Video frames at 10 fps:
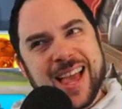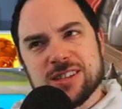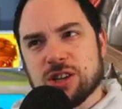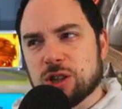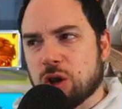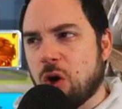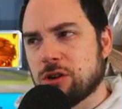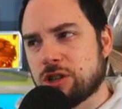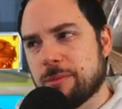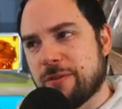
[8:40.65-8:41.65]
as a
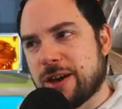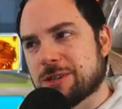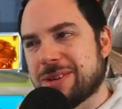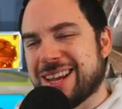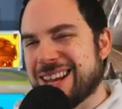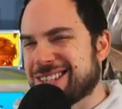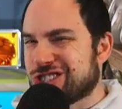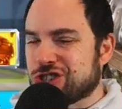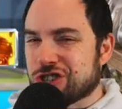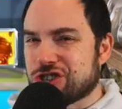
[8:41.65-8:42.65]
long-term investment, it's
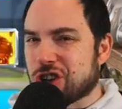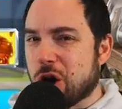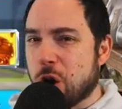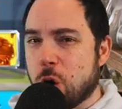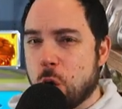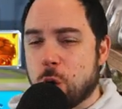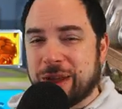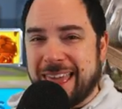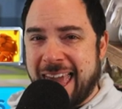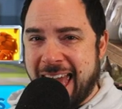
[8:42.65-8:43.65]
just
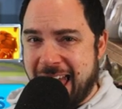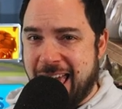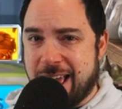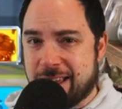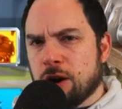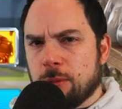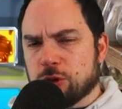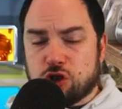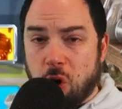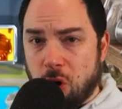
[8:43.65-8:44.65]
okay. In
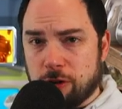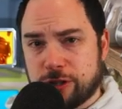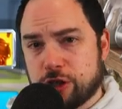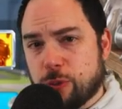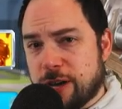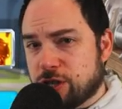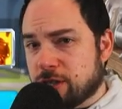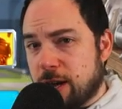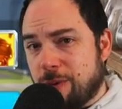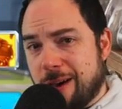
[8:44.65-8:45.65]
almost all
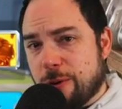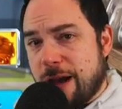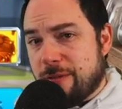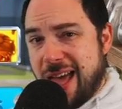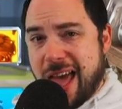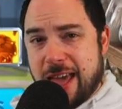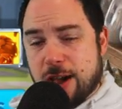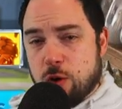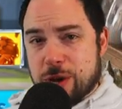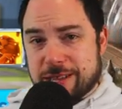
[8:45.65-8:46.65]
situations, I'd rather have
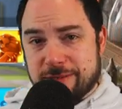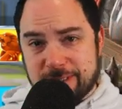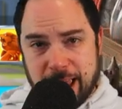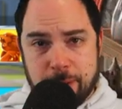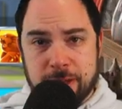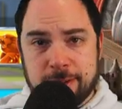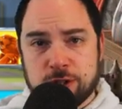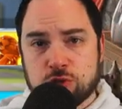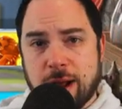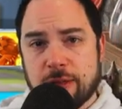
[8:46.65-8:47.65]
AoE
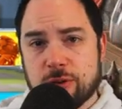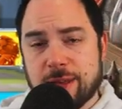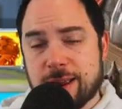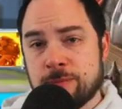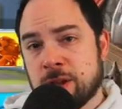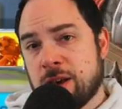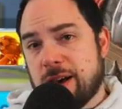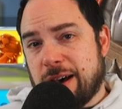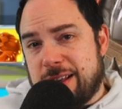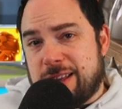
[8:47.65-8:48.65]
damage rather than
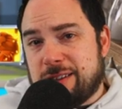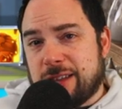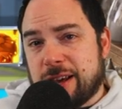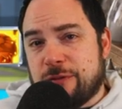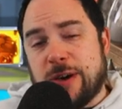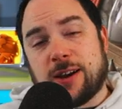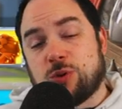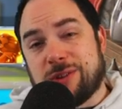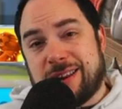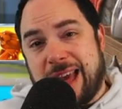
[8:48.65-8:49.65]
a healing
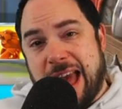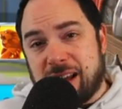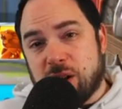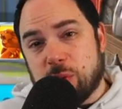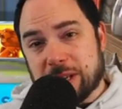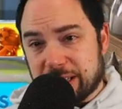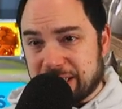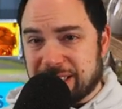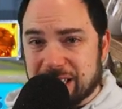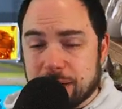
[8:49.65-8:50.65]
effect with an AoE
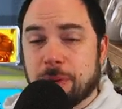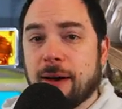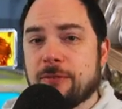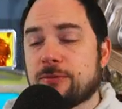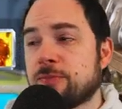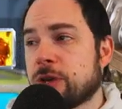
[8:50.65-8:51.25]
debuff.